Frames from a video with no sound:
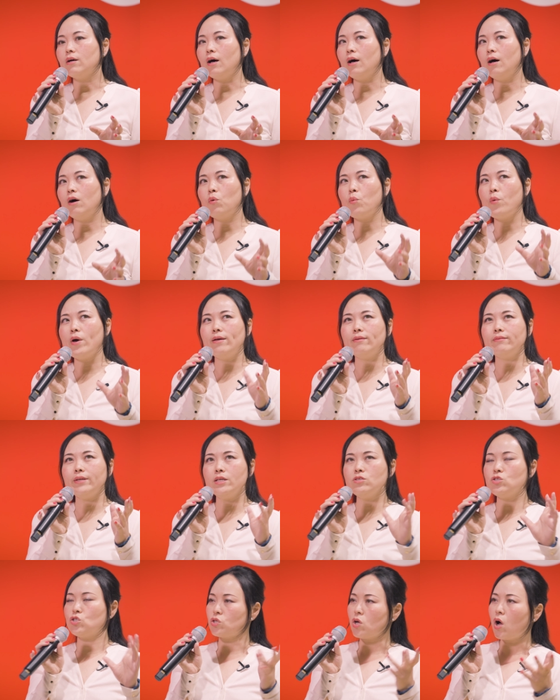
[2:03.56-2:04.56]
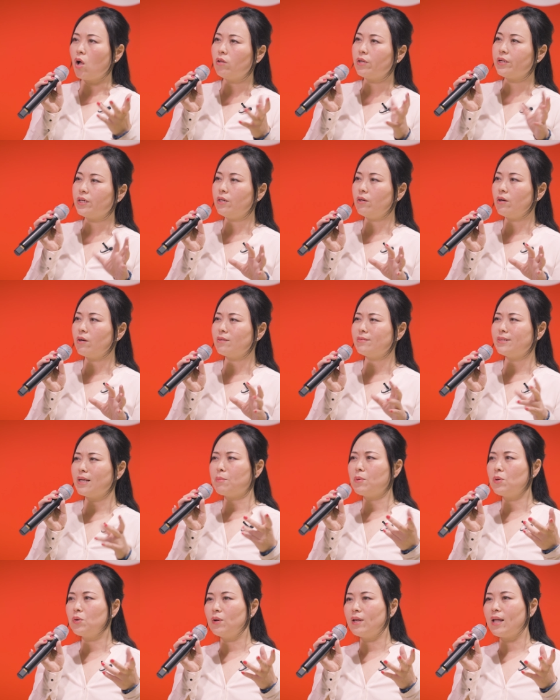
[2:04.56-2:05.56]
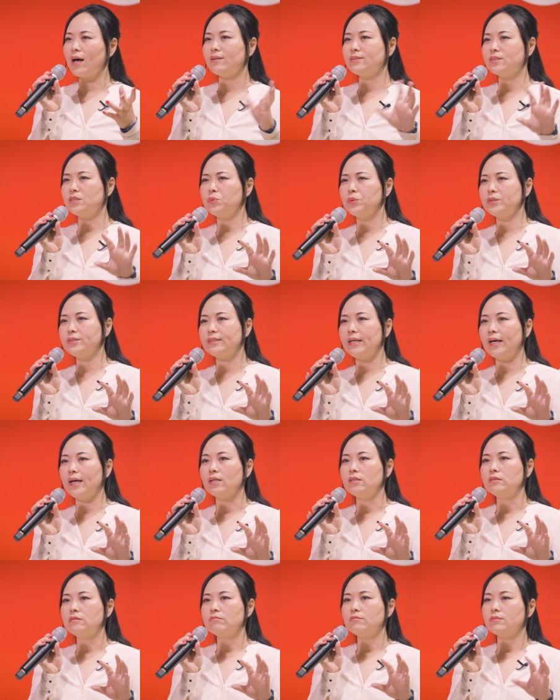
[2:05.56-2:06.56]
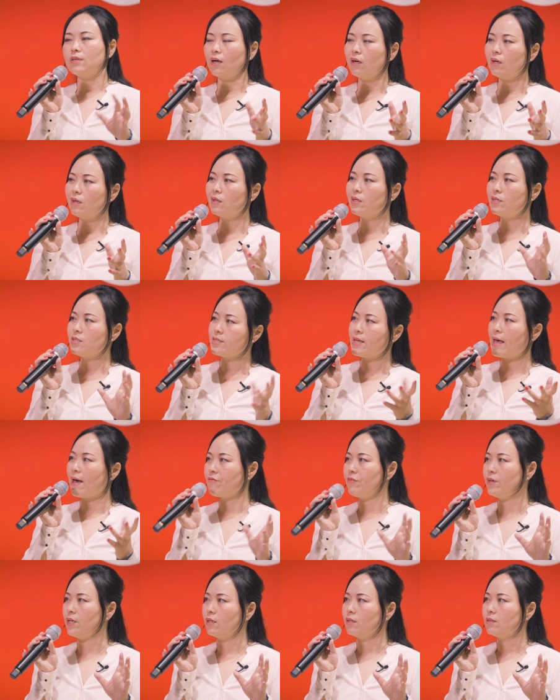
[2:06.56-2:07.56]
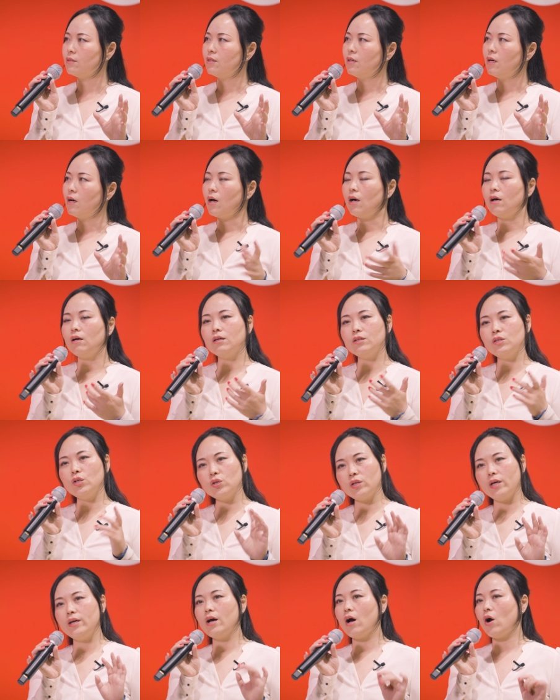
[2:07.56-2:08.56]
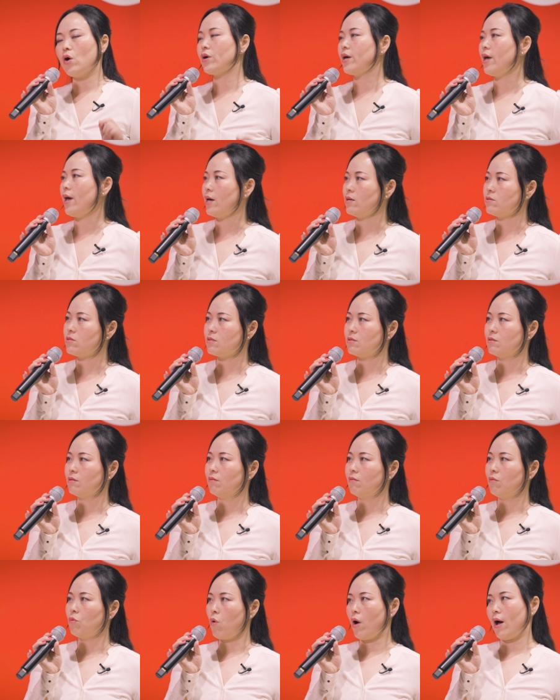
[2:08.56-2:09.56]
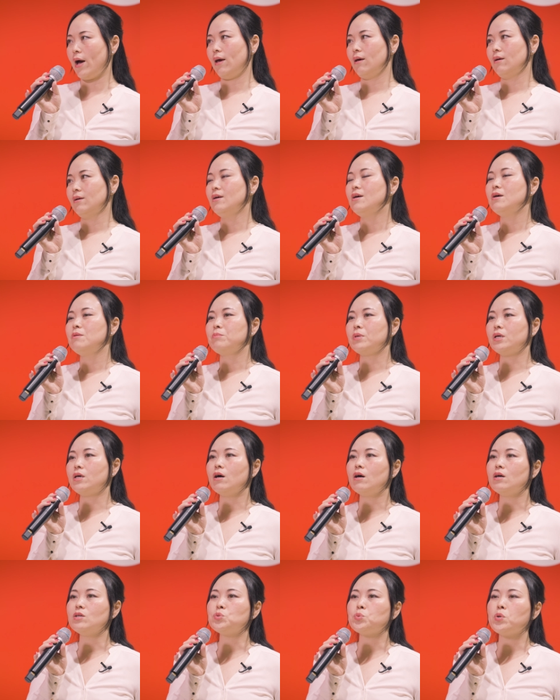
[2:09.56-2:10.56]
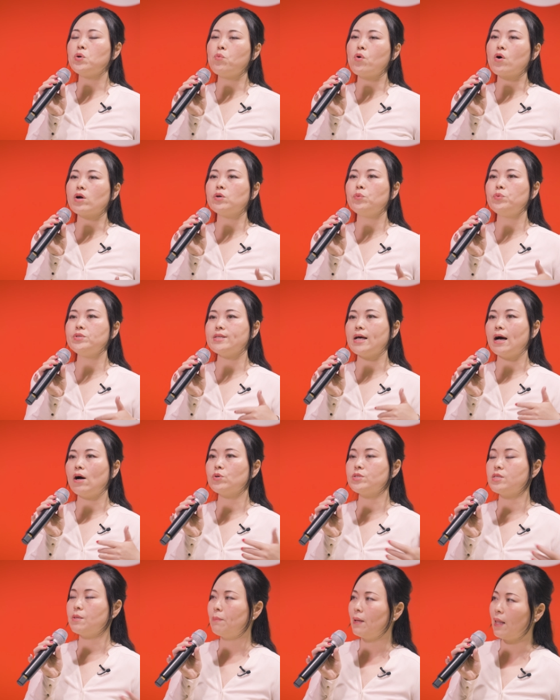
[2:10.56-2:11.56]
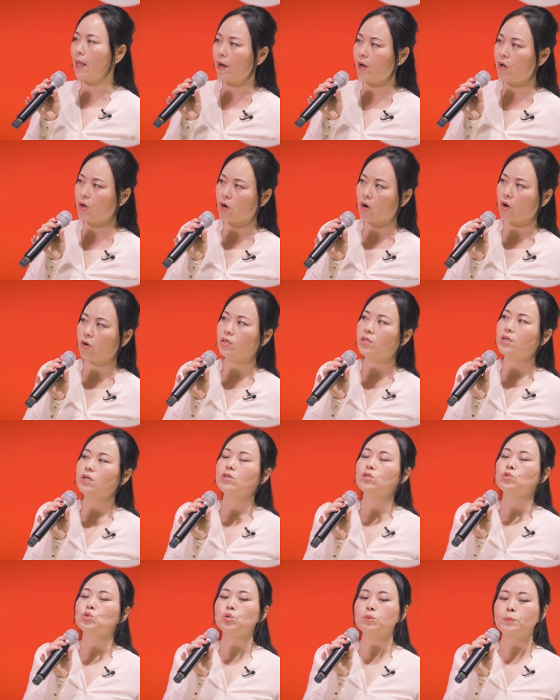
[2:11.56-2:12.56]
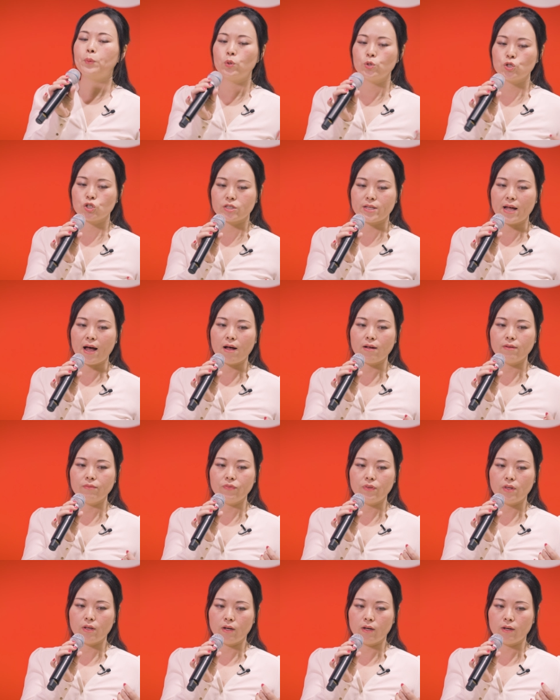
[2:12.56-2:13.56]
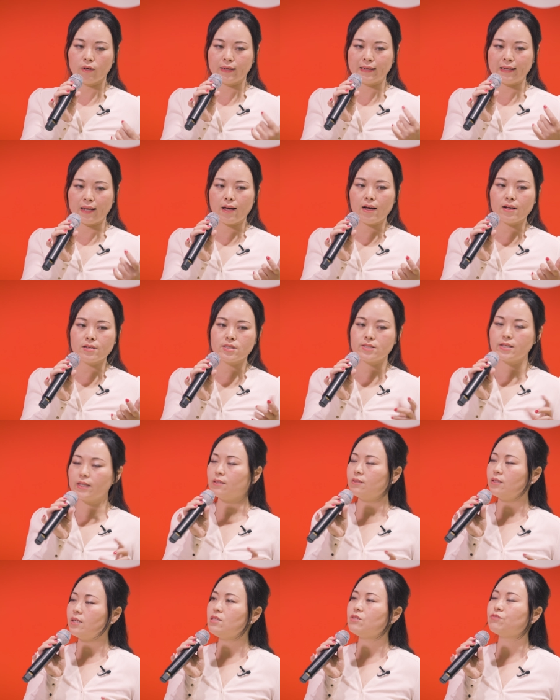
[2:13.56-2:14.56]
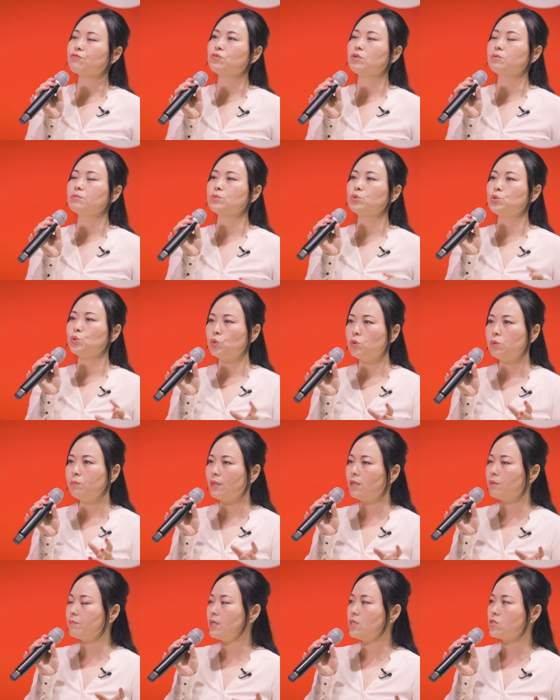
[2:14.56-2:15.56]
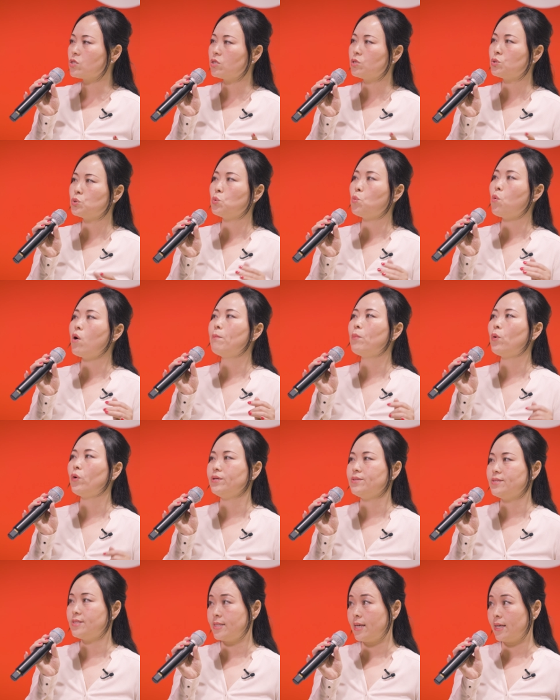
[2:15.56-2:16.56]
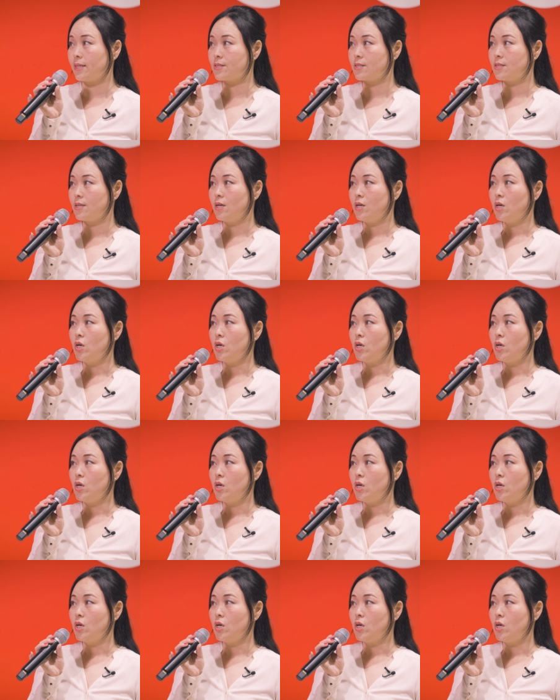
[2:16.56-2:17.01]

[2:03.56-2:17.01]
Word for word: uh, when installer here double glass, they will say, oh, it's heavy." Oh, not in our case. Why? Because we work with our supplier to push down the glass thickness from two millimeter to 1.6.